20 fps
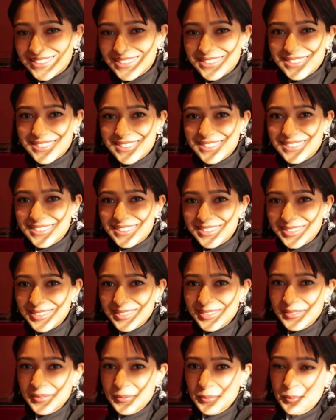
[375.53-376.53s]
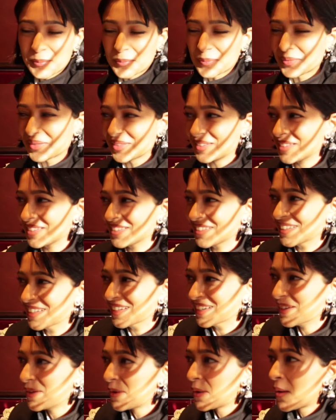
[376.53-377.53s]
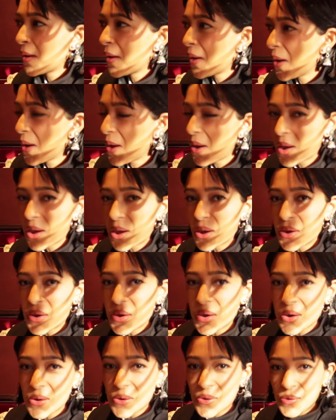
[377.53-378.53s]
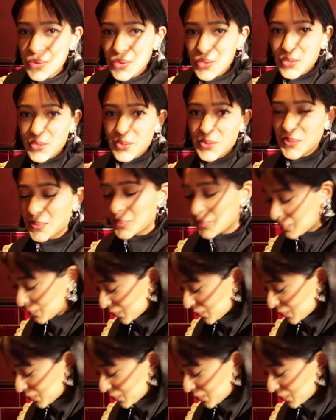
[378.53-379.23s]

You shouldn't. It's just gonna be jokes and jokes and Zara